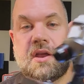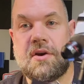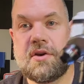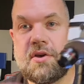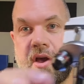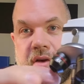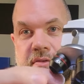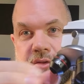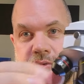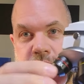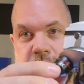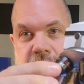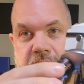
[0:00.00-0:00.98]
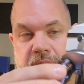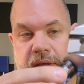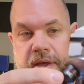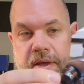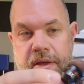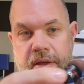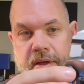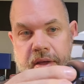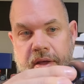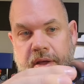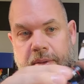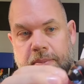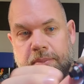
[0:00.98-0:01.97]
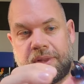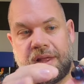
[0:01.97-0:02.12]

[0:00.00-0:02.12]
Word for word: Here you have three um,